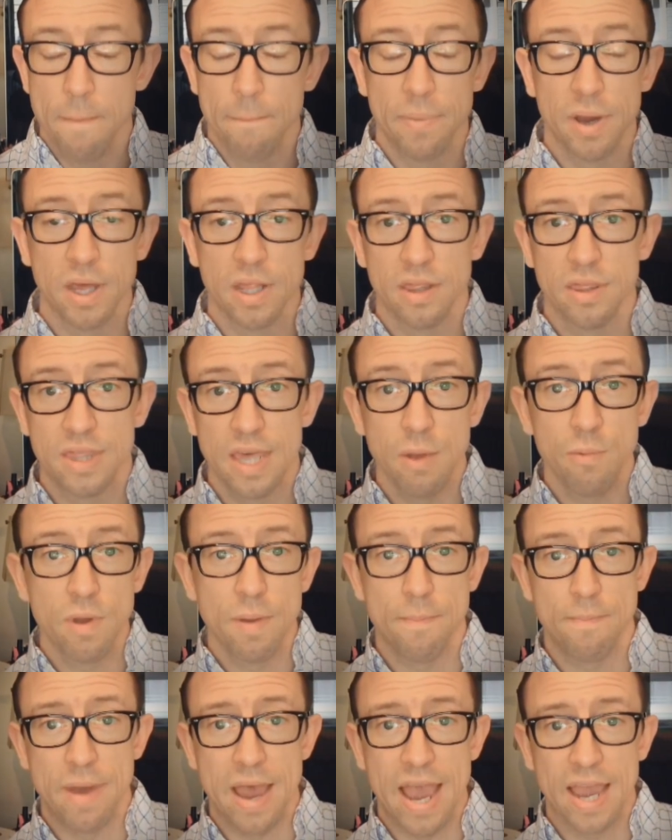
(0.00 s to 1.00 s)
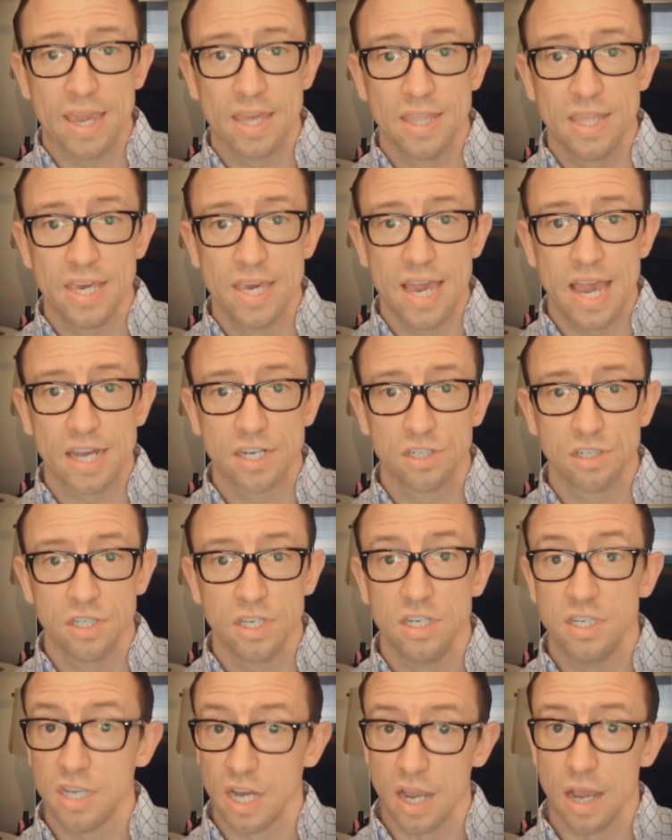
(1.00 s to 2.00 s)
but they went back and they
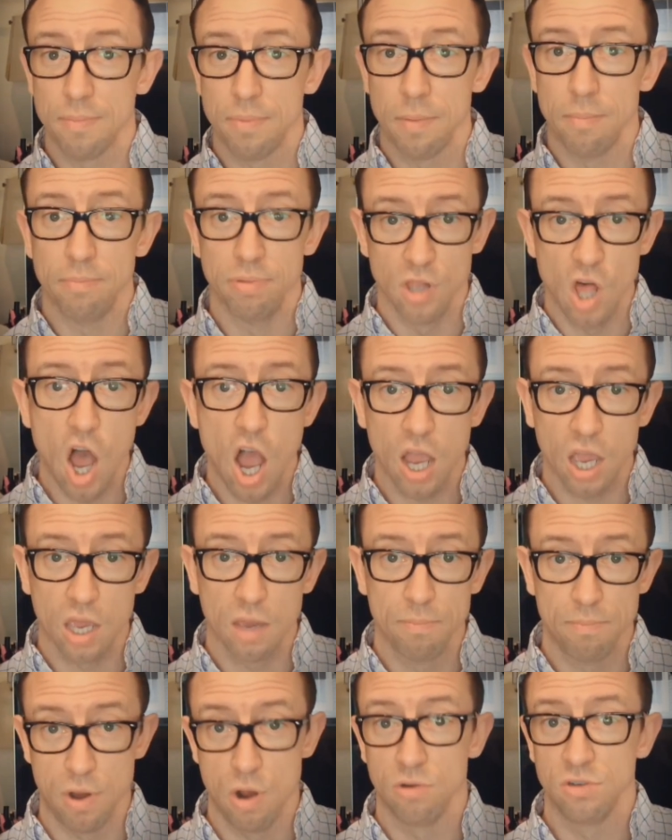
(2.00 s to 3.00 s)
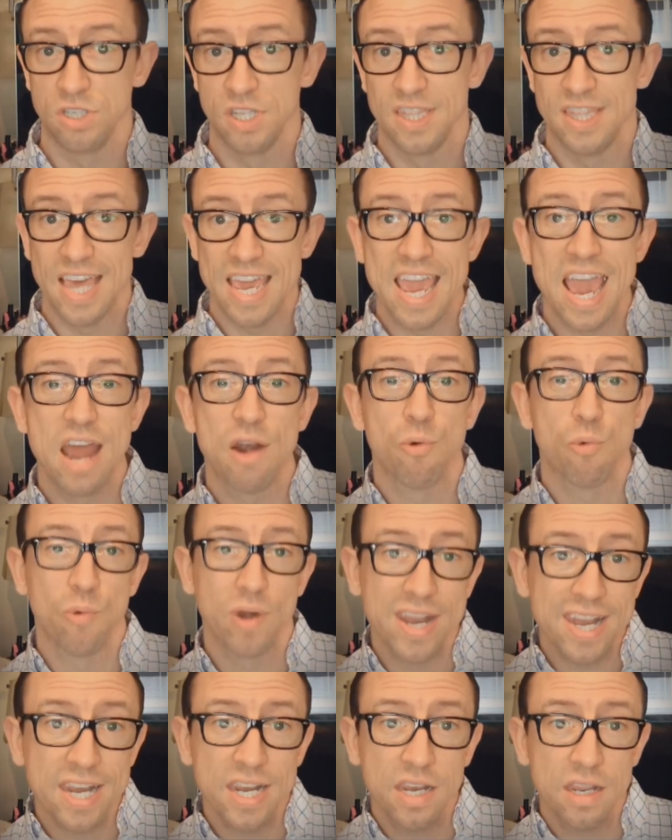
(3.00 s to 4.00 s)
actually dug up a blog post that they had
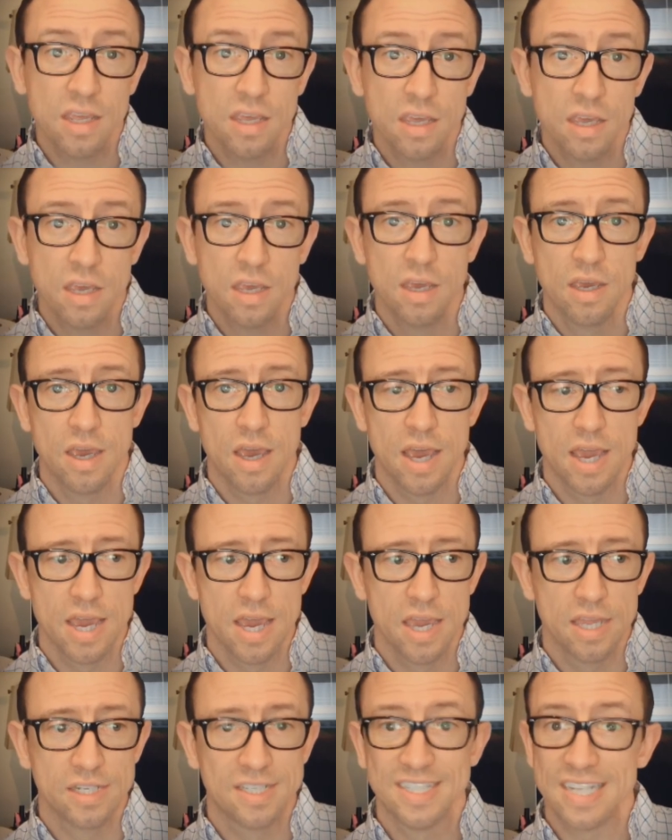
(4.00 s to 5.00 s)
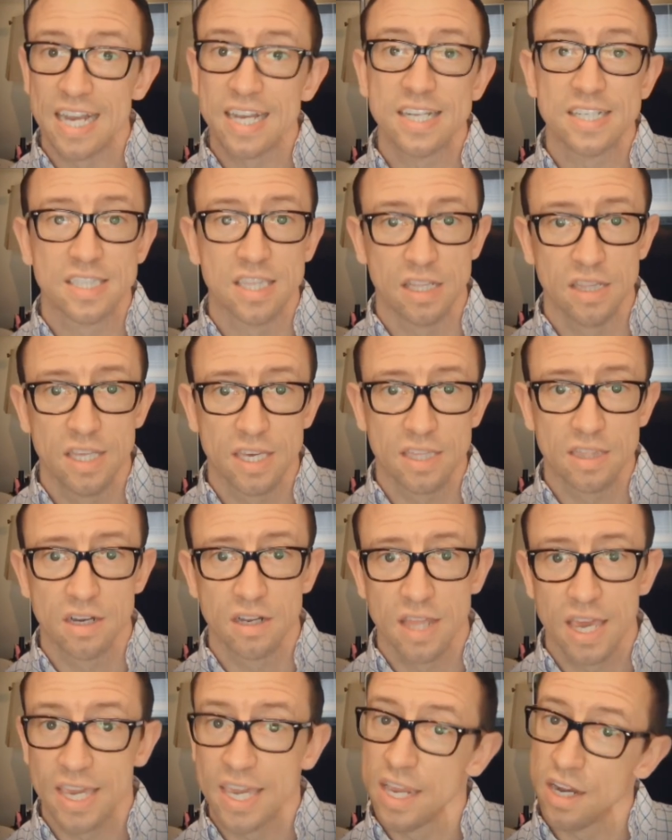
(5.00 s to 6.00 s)
written and sent us the link. They're
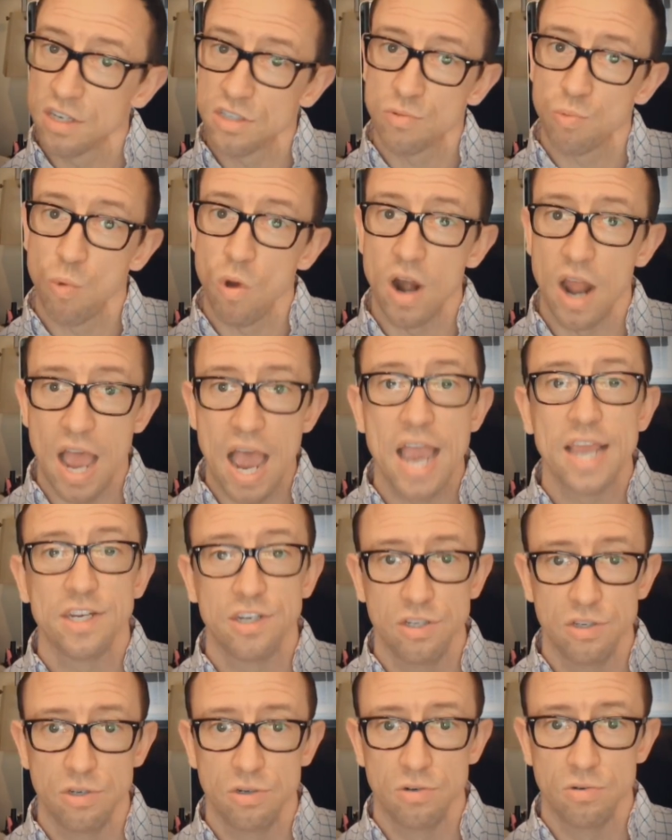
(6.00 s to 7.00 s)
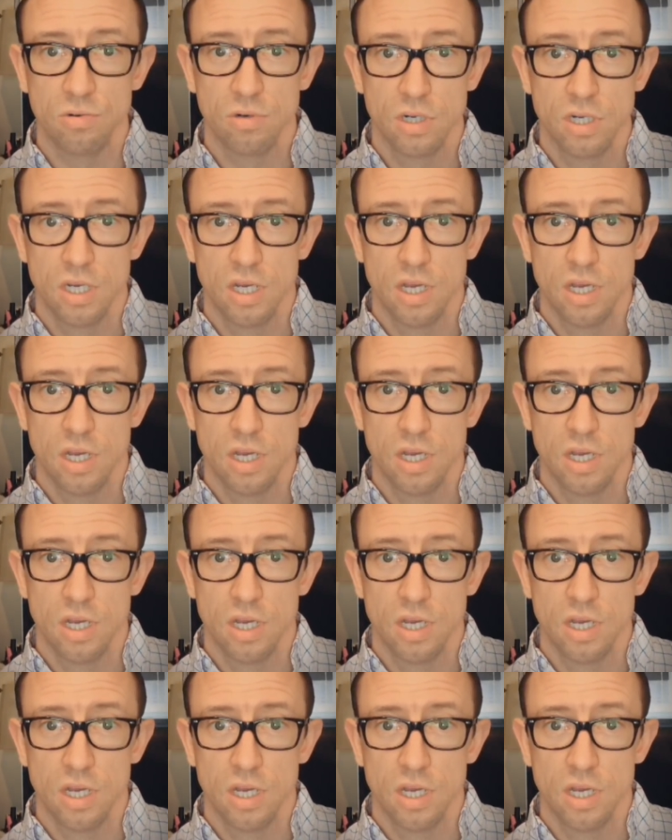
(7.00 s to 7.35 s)
like, here's what I do